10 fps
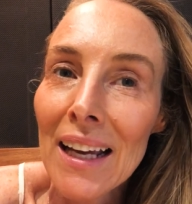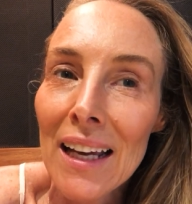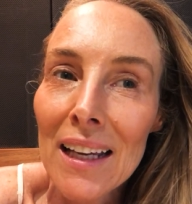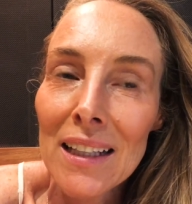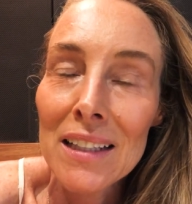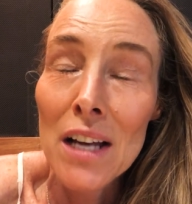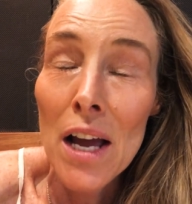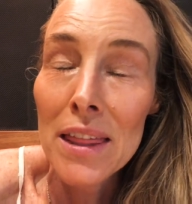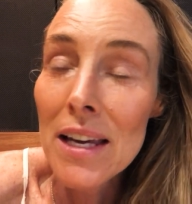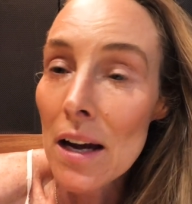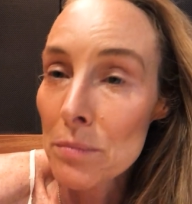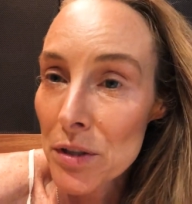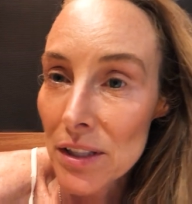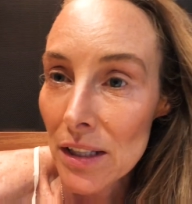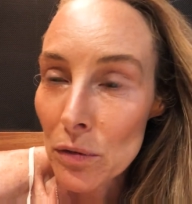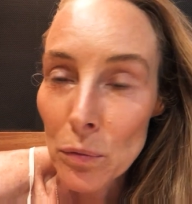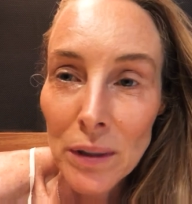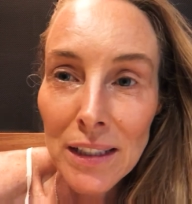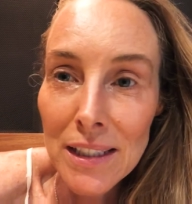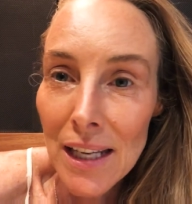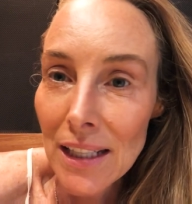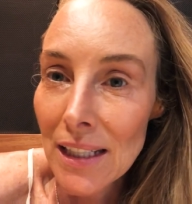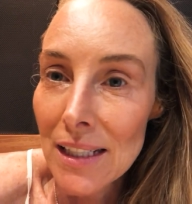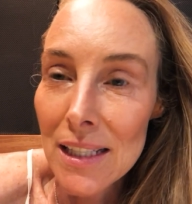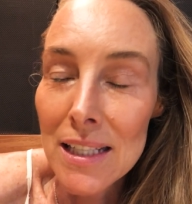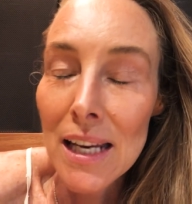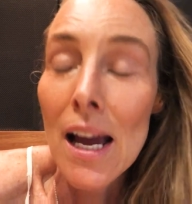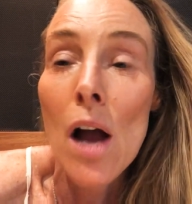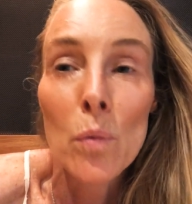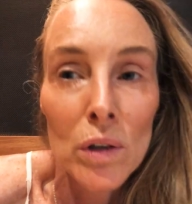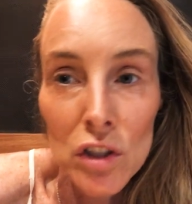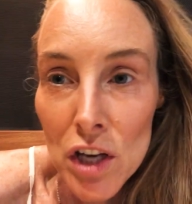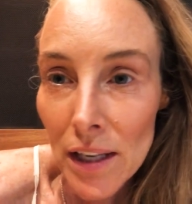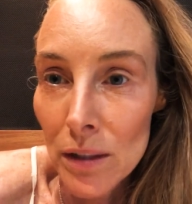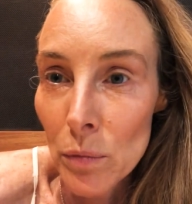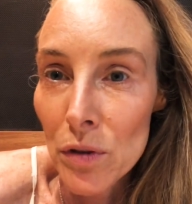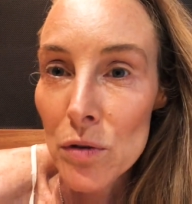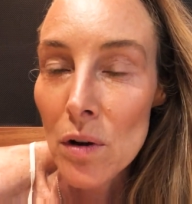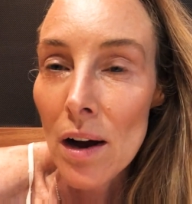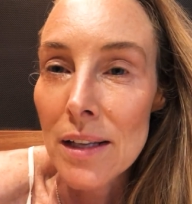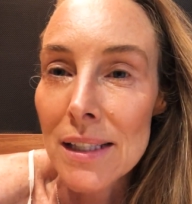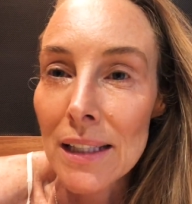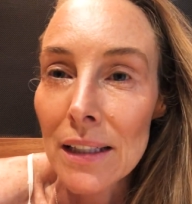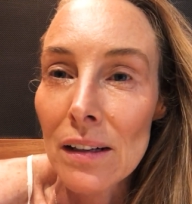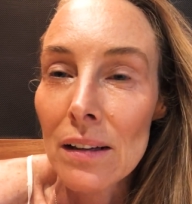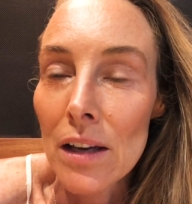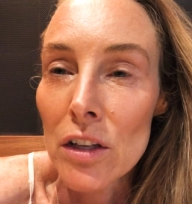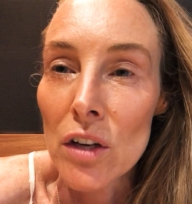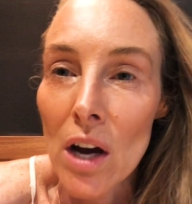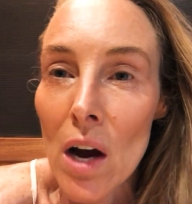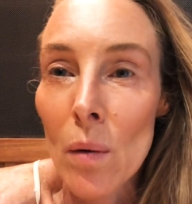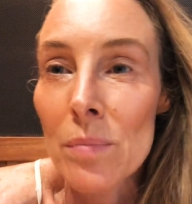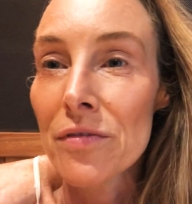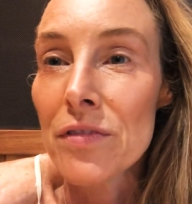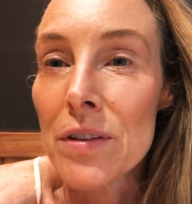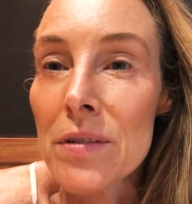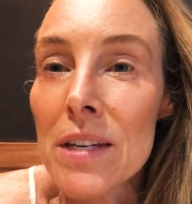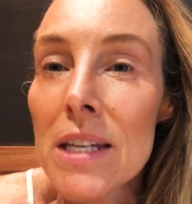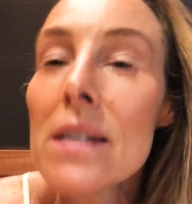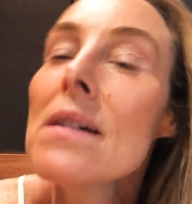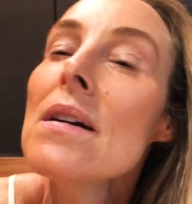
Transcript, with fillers: And I think I'm just going to really take it easy today. I will check in with you guys later to let you know how I'm feeling.